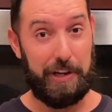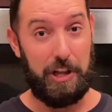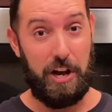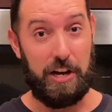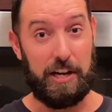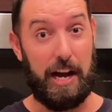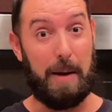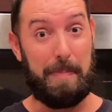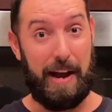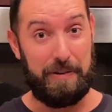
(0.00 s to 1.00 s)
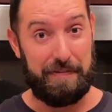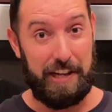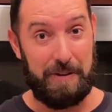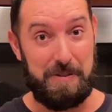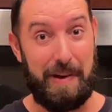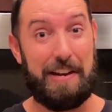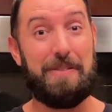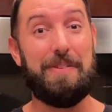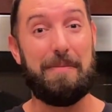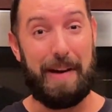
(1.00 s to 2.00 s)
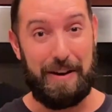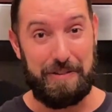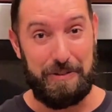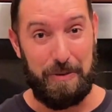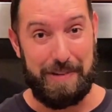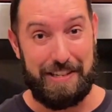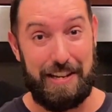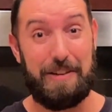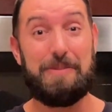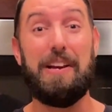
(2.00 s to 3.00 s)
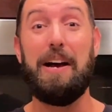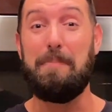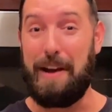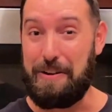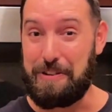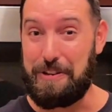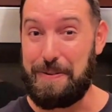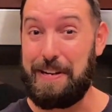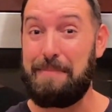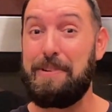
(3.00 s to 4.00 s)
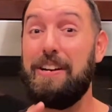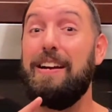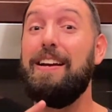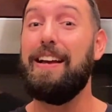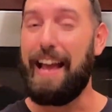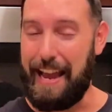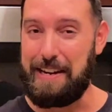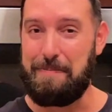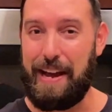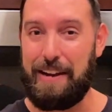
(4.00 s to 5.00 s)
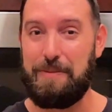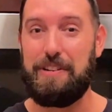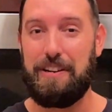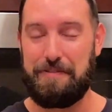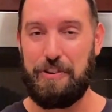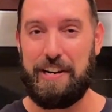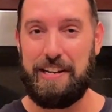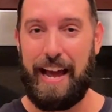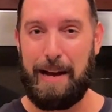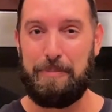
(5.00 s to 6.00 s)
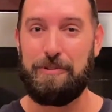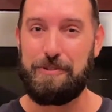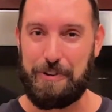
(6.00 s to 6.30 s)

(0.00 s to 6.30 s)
along, a pound of yellow tomato, a pound of tomatillos, a pound of cucumber, and a pound of green apples or